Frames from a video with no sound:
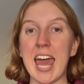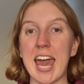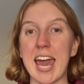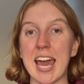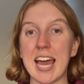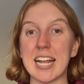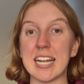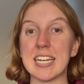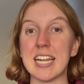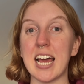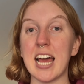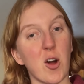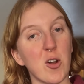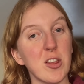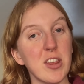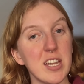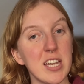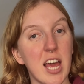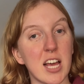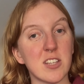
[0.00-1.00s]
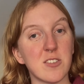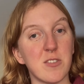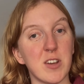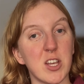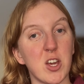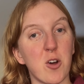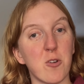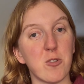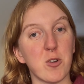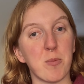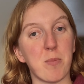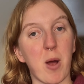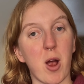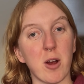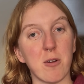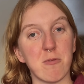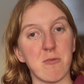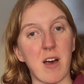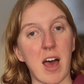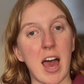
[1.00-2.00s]
and go to the next video for
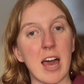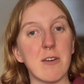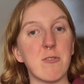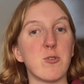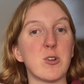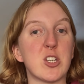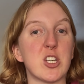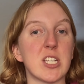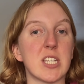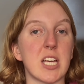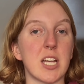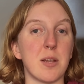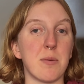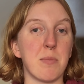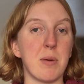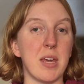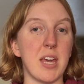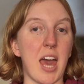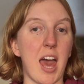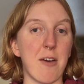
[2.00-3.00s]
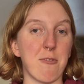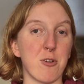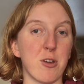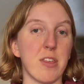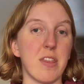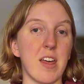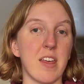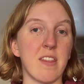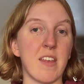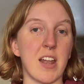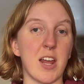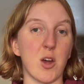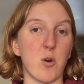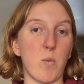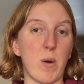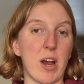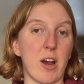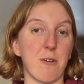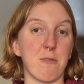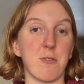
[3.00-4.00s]
part 5, which is going to be everything that I
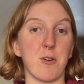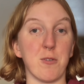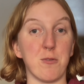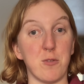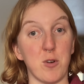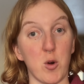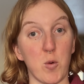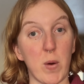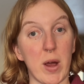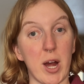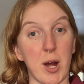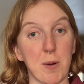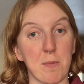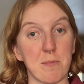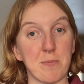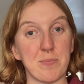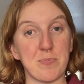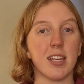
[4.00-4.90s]
wear for footwear.